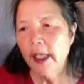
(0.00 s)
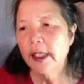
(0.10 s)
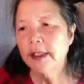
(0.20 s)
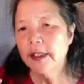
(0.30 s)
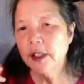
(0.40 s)

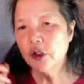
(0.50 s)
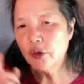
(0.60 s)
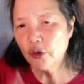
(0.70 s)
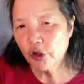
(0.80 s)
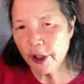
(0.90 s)
It's
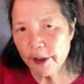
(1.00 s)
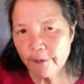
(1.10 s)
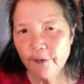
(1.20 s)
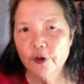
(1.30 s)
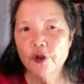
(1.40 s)
usually
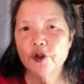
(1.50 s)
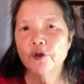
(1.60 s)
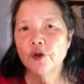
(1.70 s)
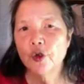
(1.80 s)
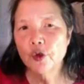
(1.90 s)
the
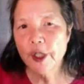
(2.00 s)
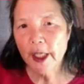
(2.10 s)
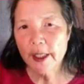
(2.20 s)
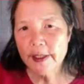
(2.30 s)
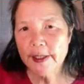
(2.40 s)
first few
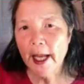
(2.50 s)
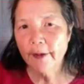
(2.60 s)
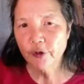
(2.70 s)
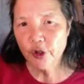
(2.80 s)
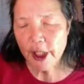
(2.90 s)
days
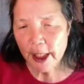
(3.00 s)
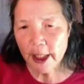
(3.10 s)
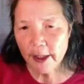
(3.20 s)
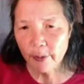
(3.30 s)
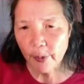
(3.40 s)
after
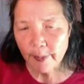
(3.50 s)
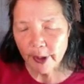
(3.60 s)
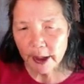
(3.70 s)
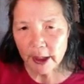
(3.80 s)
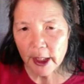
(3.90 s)
taking the
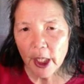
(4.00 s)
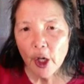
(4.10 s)
remedy